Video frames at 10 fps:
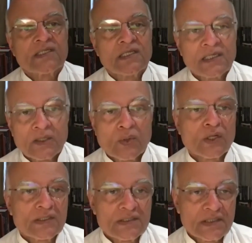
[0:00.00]

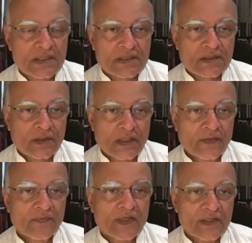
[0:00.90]
inequalities
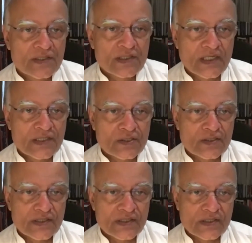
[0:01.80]
in the international
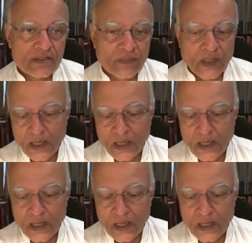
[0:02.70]
system,